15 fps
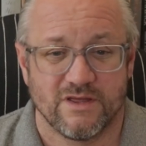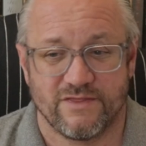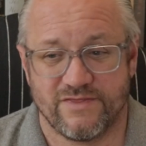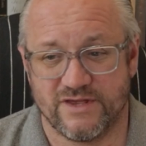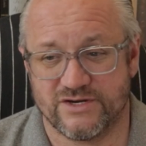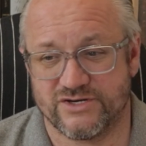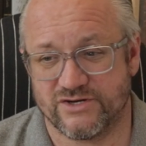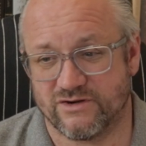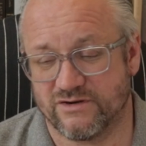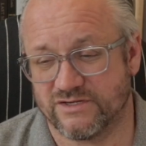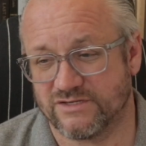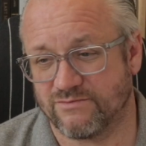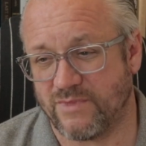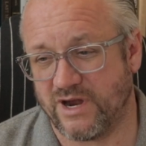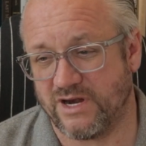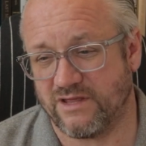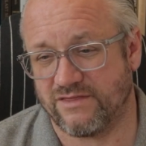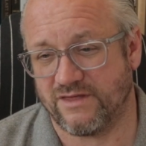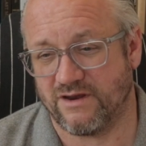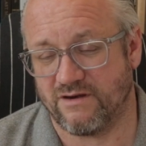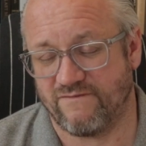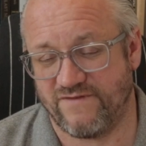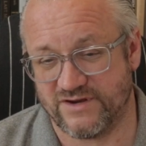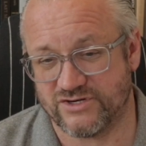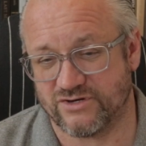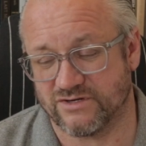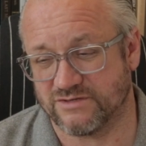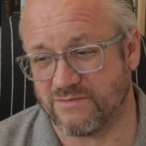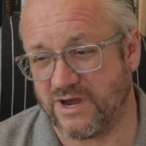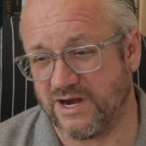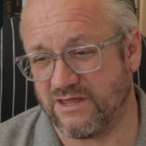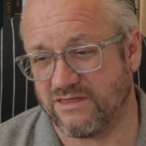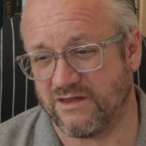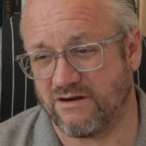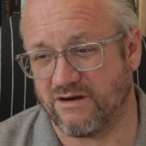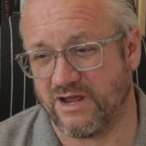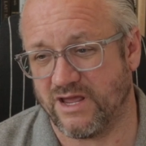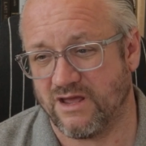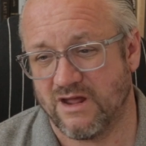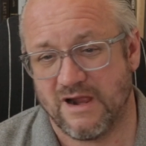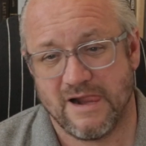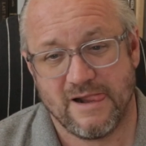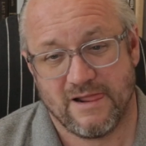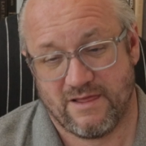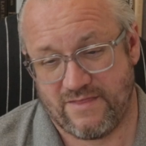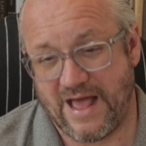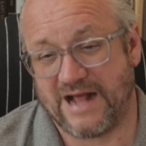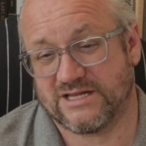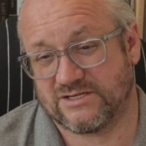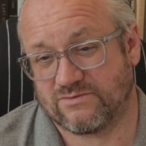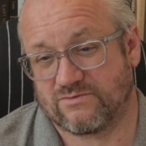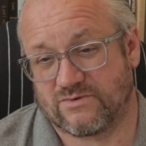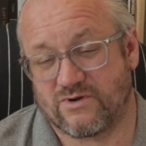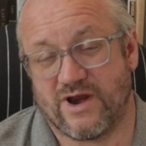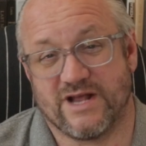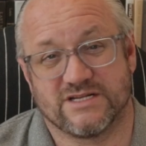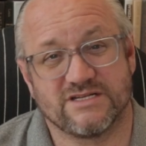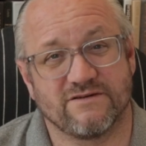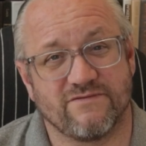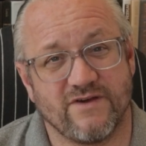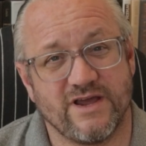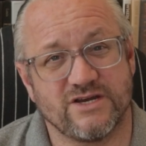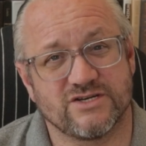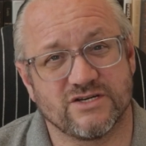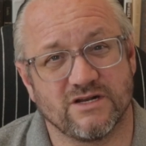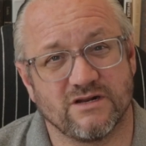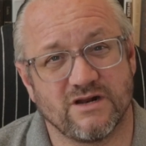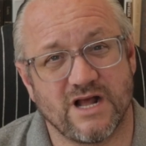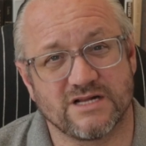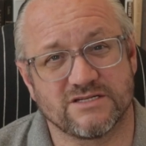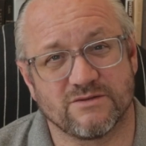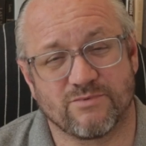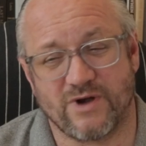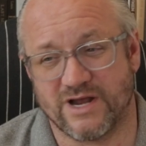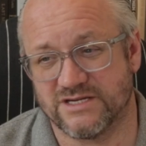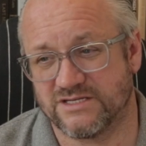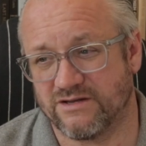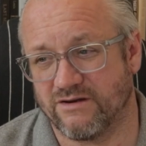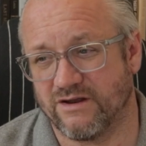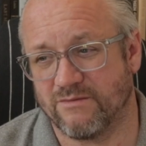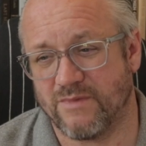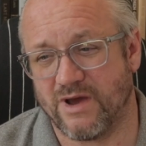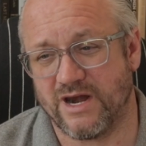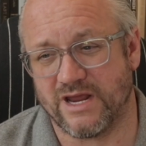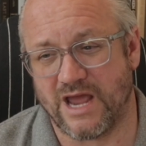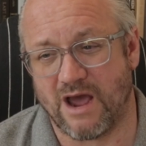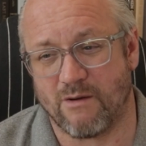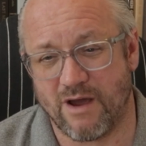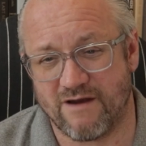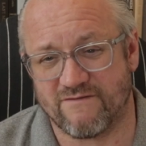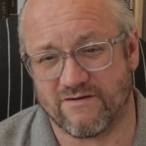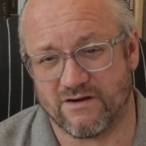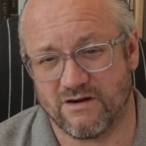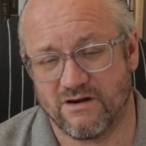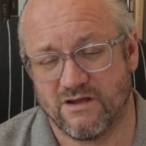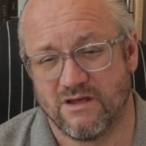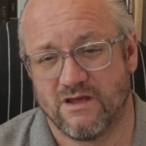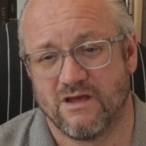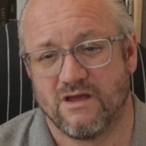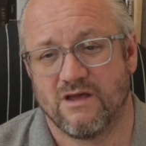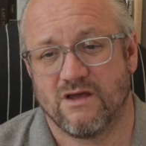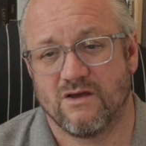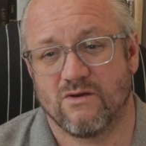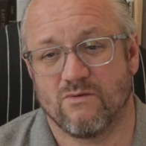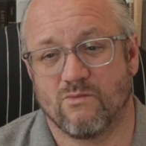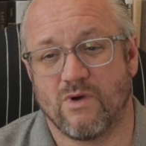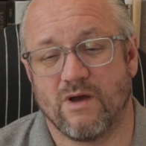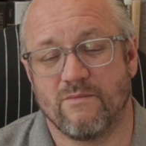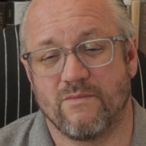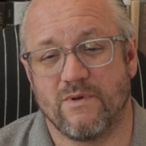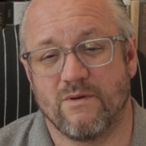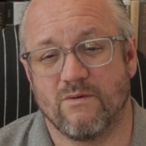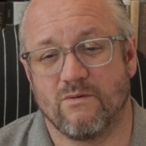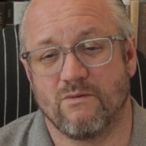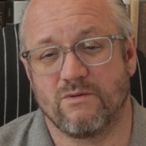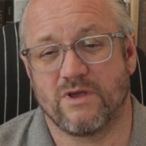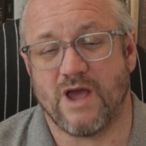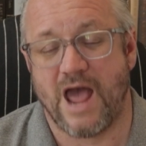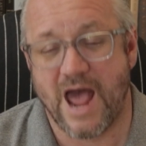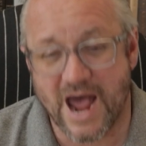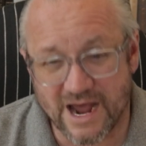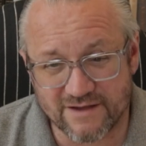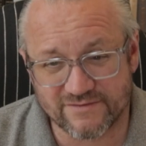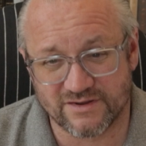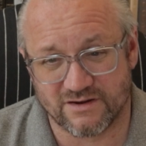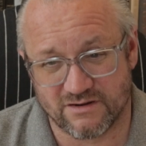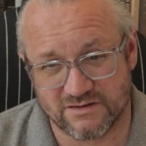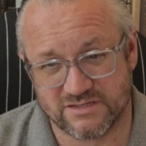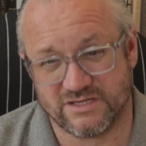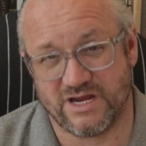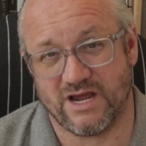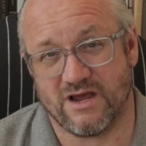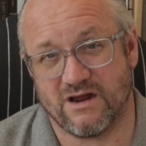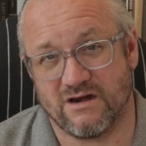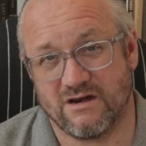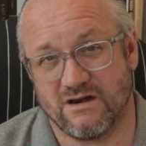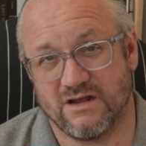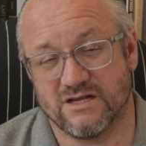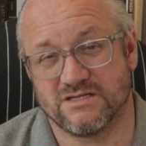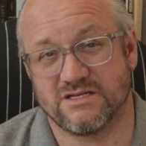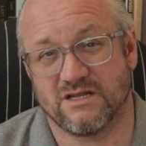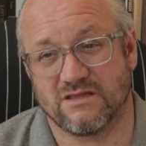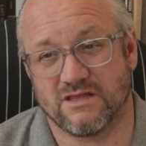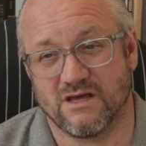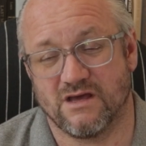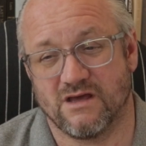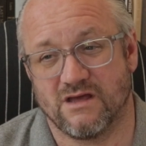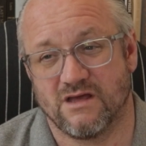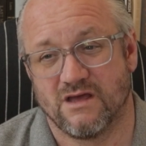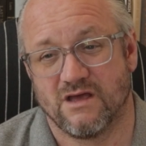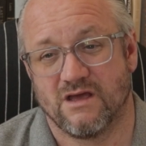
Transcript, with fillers: Fisher's money theory, that creates inflation. That's the price theory of money. However, what you have to understand is that the